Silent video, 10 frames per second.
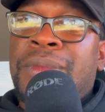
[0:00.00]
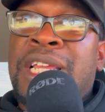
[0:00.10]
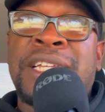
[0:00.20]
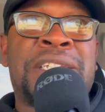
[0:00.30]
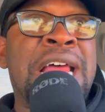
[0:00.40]

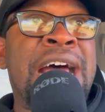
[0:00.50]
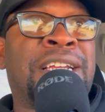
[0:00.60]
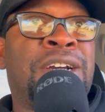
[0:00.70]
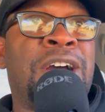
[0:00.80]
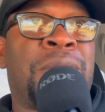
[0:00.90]
is
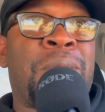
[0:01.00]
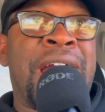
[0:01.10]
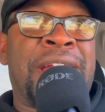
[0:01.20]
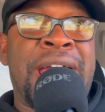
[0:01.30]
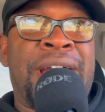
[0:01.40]
not good
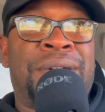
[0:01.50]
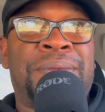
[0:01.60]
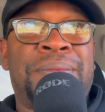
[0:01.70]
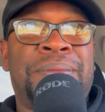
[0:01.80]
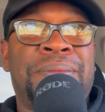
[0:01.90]
right now
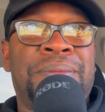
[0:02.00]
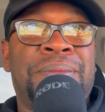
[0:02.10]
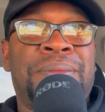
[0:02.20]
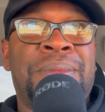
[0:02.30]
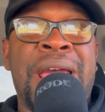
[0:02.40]

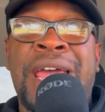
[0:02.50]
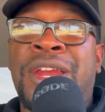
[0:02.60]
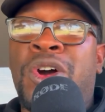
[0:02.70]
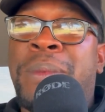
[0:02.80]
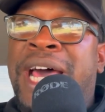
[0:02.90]

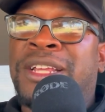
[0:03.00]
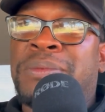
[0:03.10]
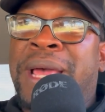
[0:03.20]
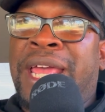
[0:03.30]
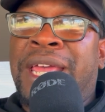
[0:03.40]
and
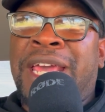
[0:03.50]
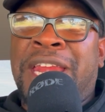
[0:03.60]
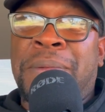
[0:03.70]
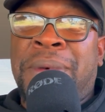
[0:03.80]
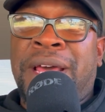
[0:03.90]
nobody's making
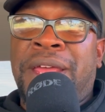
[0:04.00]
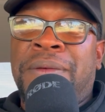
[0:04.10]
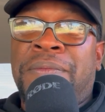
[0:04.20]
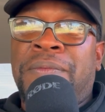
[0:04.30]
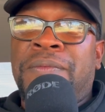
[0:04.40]
any money,
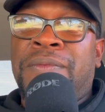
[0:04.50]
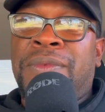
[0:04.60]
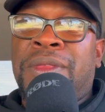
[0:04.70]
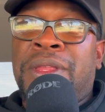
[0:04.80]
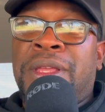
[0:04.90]

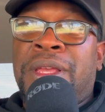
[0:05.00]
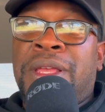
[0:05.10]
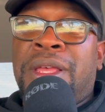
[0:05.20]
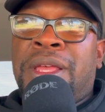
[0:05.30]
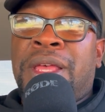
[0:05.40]

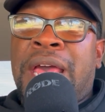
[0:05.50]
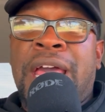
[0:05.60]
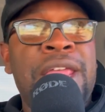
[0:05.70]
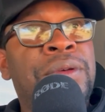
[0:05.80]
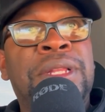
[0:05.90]

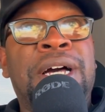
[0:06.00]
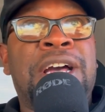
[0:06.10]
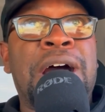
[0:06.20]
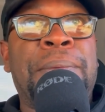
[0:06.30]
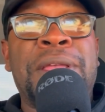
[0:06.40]
and you look
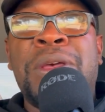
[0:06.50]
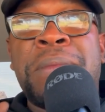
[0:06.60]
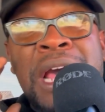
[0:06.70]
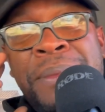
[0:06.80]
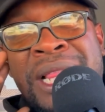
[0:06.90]
up and you
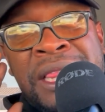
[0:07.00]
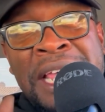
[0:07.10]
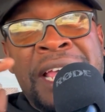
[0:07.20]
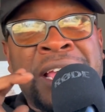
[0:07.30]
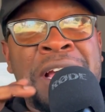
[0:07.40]
may have been
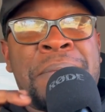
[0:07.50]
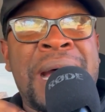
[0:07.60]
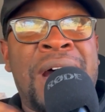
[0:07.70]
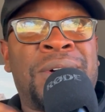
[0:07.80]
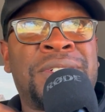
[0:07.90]
thinking
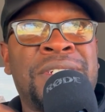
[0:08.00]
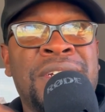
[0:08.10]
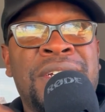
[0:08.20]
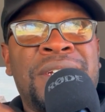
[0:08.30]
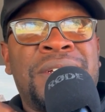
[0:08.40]
about
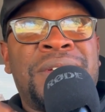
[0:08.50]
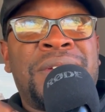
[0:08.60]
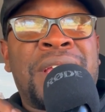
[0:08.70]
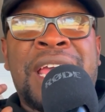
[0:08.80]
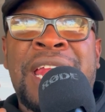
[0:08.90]

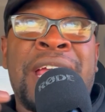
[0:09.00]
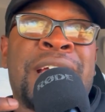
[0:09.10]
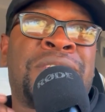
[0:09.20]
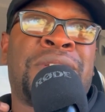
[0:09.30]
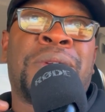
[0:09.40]
getting
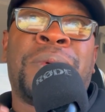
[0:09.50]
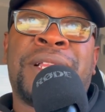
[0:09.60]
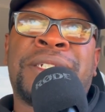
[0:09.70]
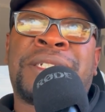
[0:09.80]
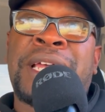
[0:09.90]
into the
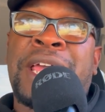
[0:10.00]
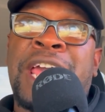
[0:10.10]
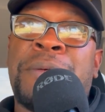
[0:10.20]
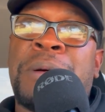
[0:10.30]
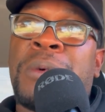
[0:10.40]
real estate
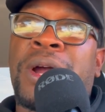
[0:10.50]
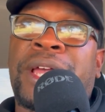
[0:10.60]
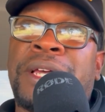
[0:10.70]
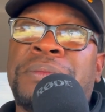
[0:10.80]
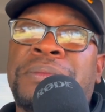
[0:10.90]
game or
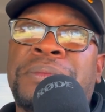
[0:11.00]
market,